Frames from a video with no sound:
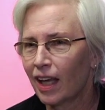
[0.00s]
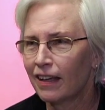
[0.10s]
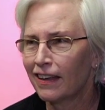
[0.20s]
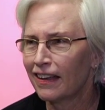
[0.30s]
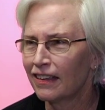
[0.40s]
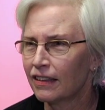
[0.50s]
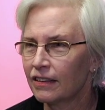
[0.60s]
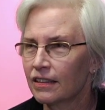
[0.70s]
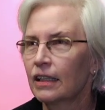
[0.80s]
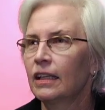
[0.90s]

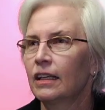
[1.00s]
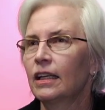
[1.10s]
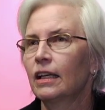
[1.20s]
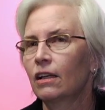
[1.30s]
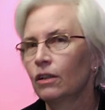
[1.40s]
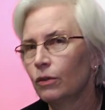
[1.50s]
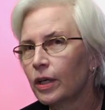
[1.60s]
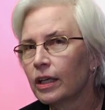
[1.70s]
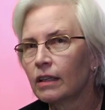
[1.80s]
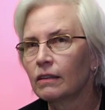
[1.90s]
and
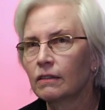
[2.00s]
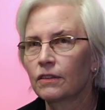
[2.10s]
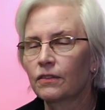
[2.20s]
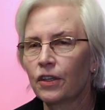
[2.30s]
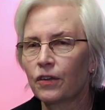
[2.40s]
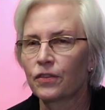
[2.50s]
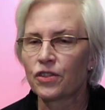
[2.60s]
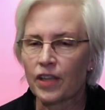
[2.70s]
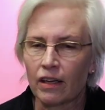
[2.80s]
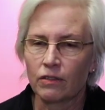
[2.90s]
including the
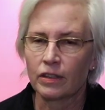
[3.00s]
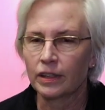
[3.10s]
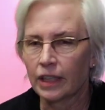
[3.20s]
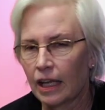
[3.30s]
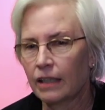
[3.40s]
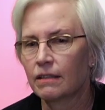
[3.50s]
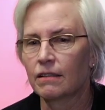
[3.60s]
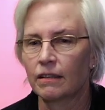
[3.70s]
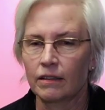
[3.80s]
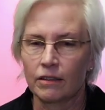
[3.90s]
sound and the
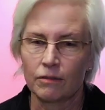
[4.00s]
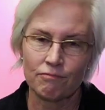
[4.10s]
lights and the